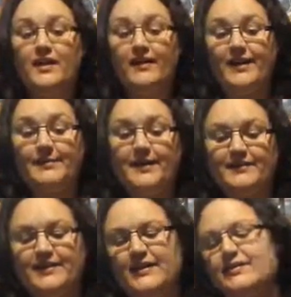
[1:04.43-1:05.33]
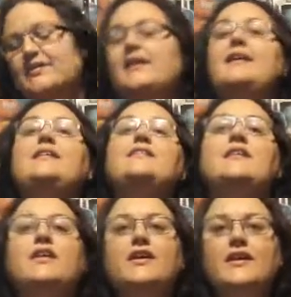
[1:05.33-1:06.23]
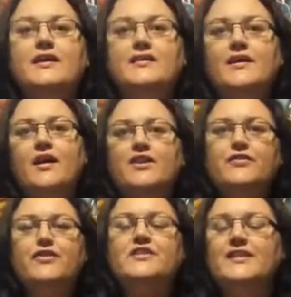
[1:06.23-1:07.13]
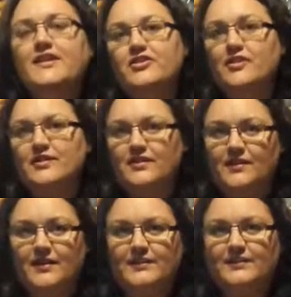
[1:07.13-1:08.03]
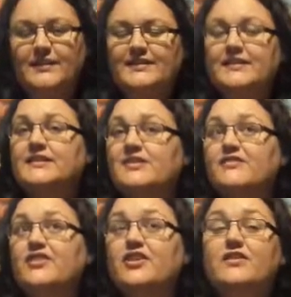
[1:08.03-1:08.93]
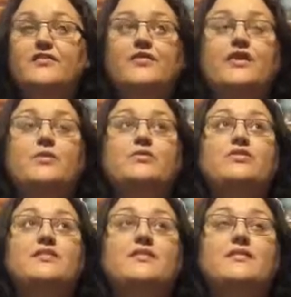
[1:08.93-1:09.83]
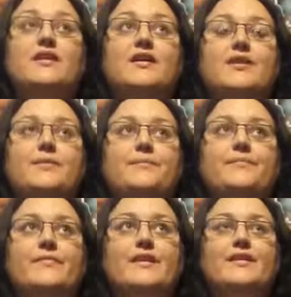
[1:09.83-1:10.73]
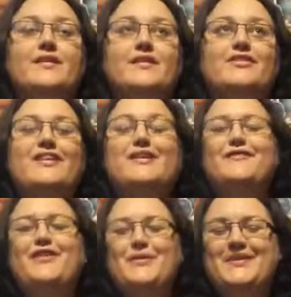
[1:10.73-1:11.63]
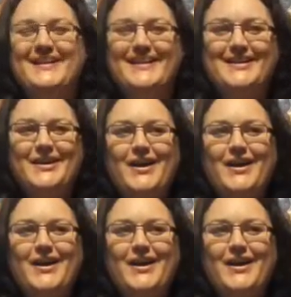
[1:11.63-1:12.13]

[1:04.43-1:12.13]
like about this is they asked for your t-shirt size, and a sense of the confusion, confusing,